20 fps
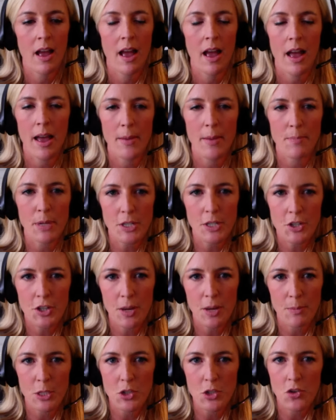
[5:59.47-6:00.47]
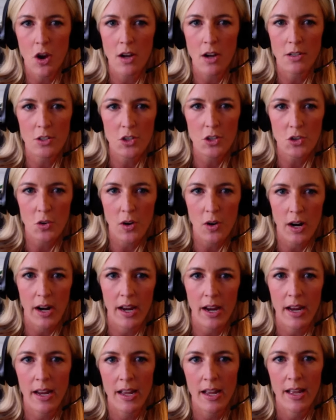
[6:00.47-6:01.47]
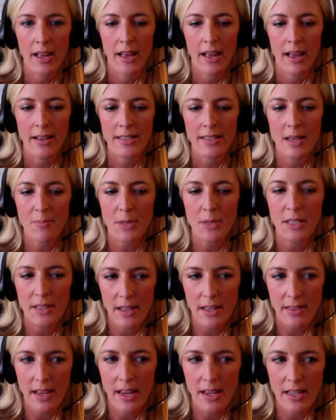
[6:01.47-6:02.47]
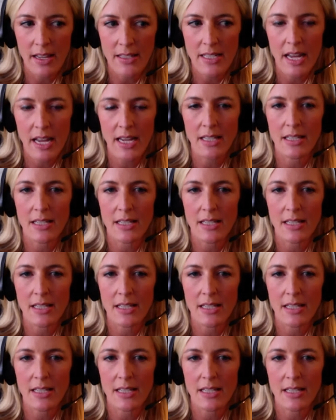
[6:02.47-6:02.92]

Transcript: and pitch them a strong story, something that they can take to